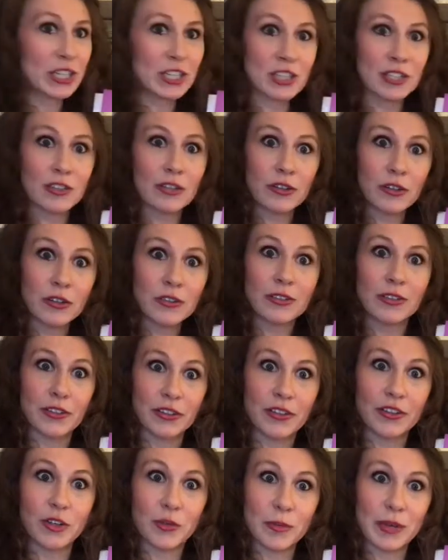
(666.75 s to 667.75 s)
to learn a
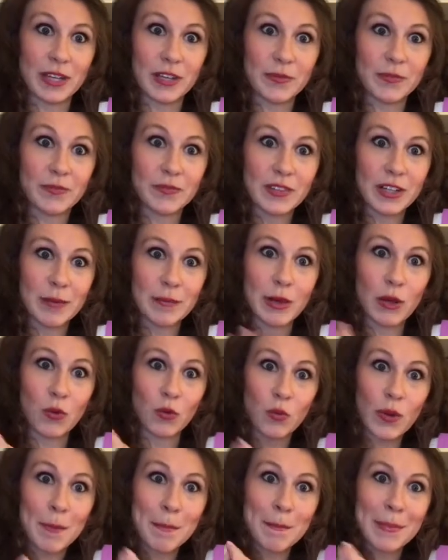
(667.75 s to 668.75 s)
little bit about
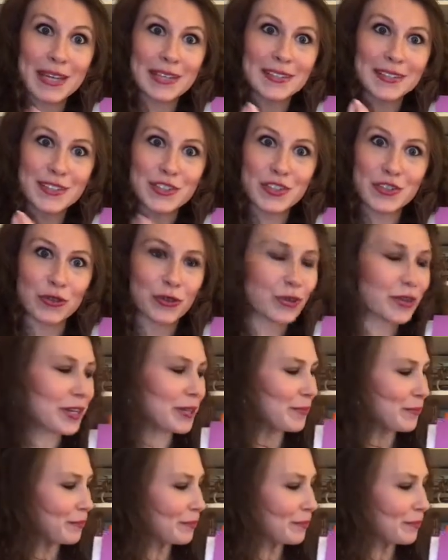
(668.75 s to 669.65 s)
what makes a story.